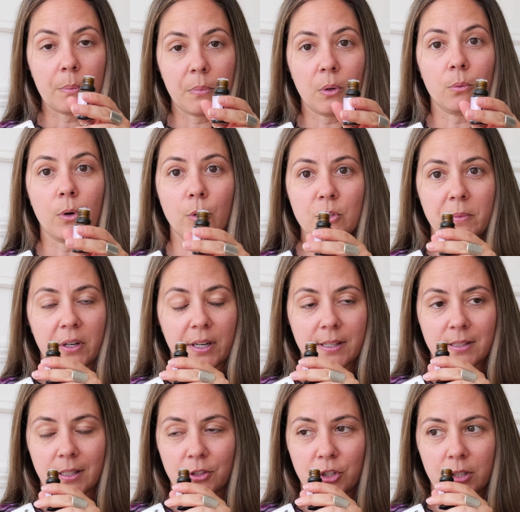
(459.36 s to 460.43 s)
But rosemary
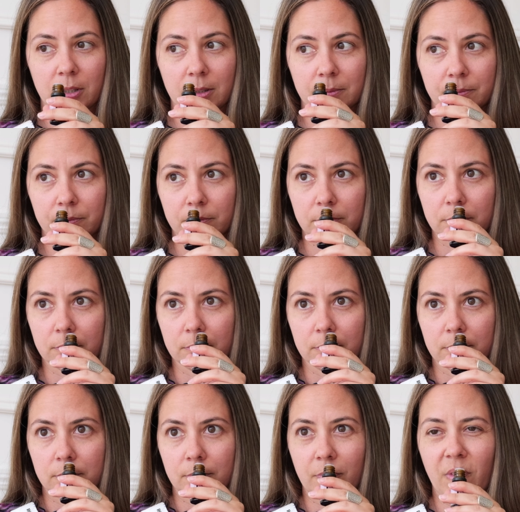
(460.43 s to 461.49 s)
is such a
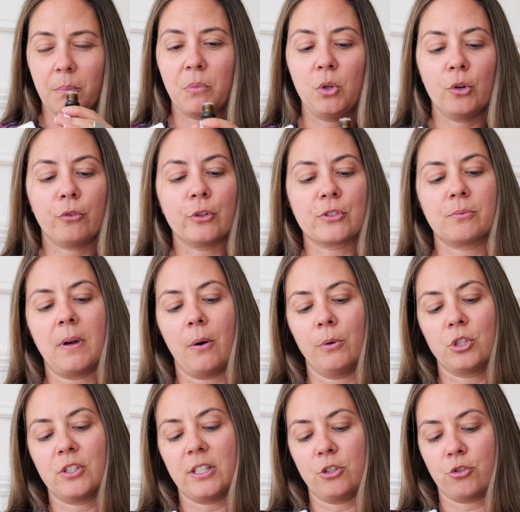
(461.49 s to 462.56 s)
beautiful smell,
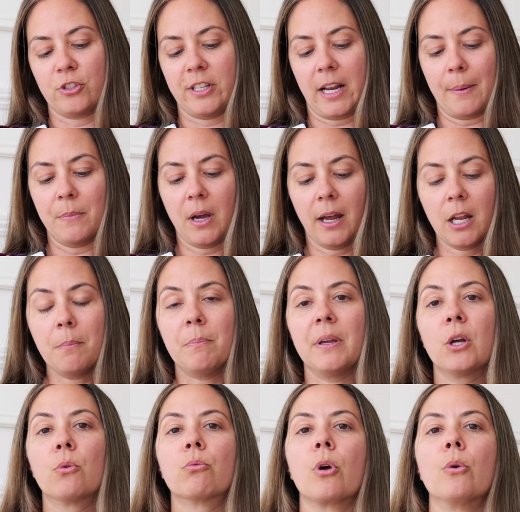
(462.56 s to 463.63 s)
which is interesting. I'm not a
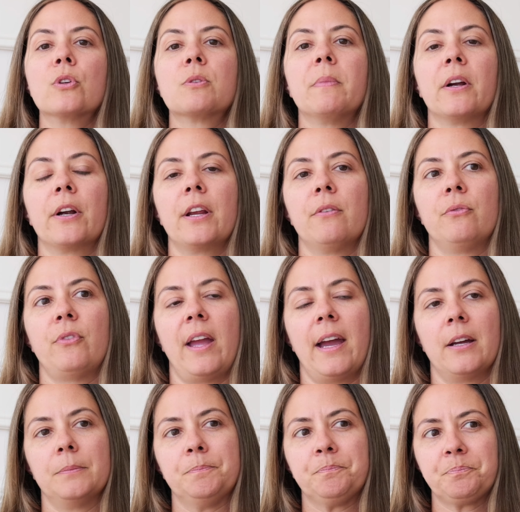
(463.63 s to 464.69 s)
big rosemary
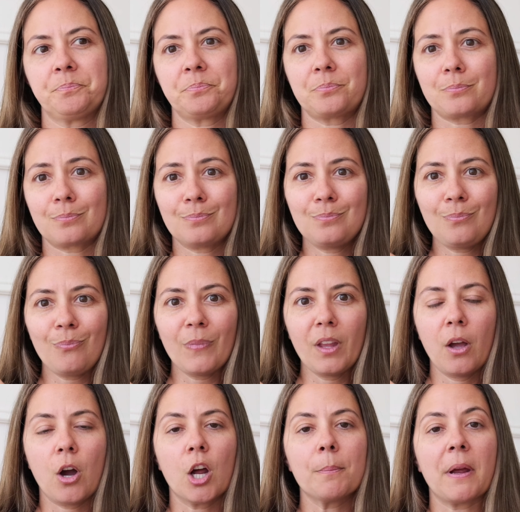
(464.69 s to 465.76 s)
fan
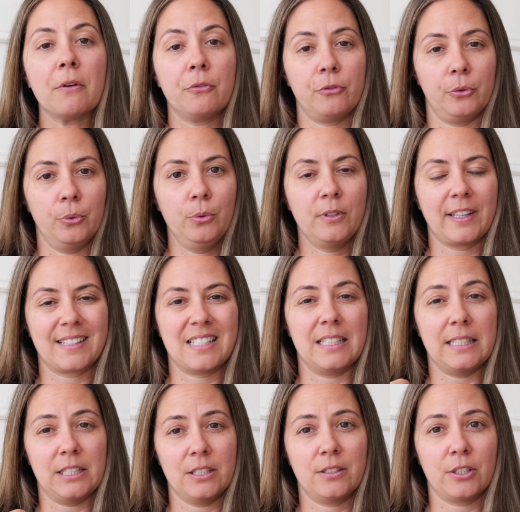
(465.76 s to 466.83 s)
on my food, like
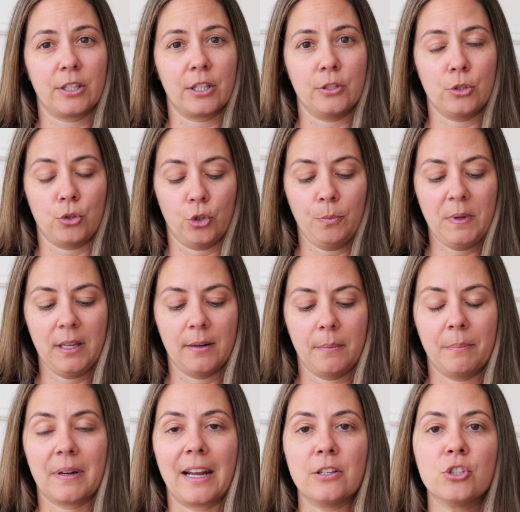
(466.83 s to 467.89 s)
to consume it,
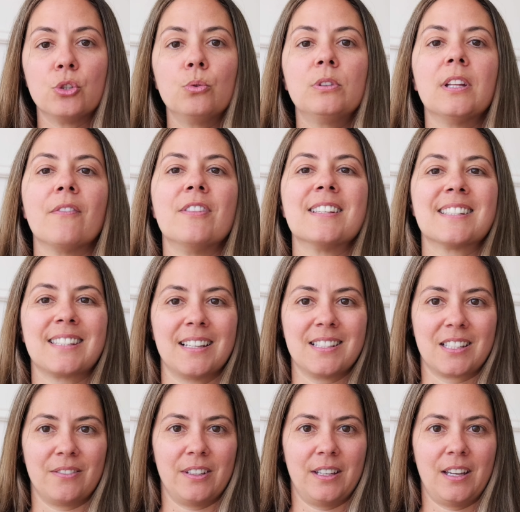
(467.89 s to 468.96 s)
but I do love the
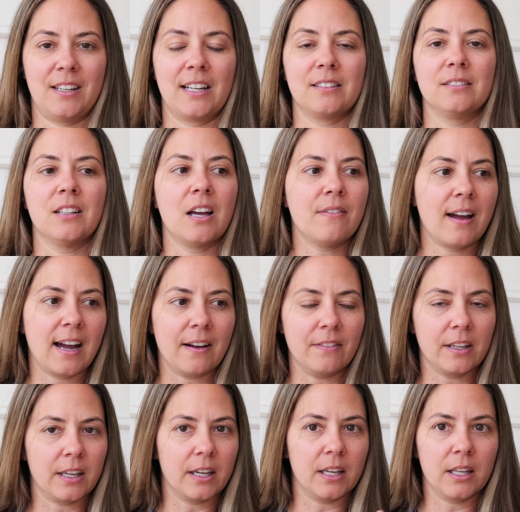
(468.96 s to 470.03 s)
scent of it, and I love
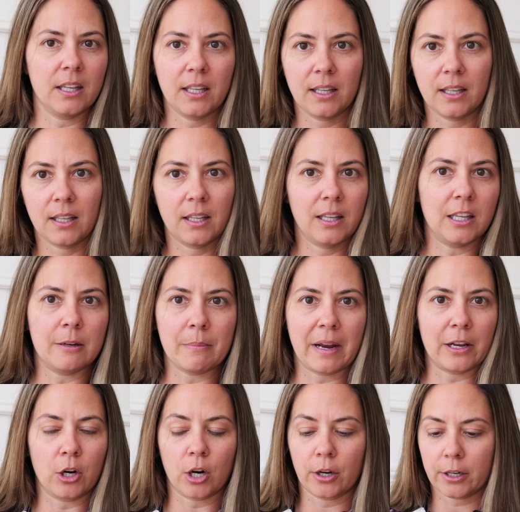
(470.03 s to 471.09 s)
having it in
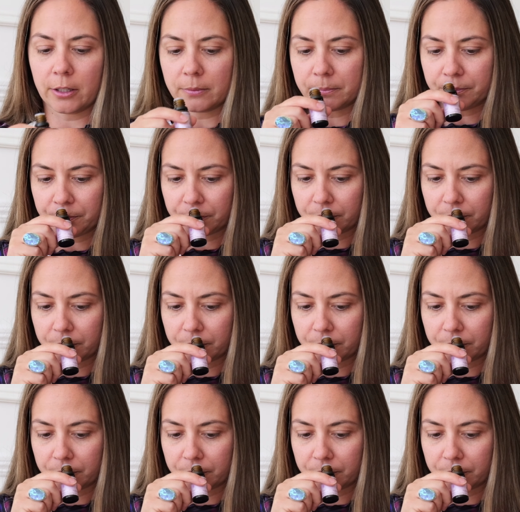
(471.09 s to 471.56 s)
my garden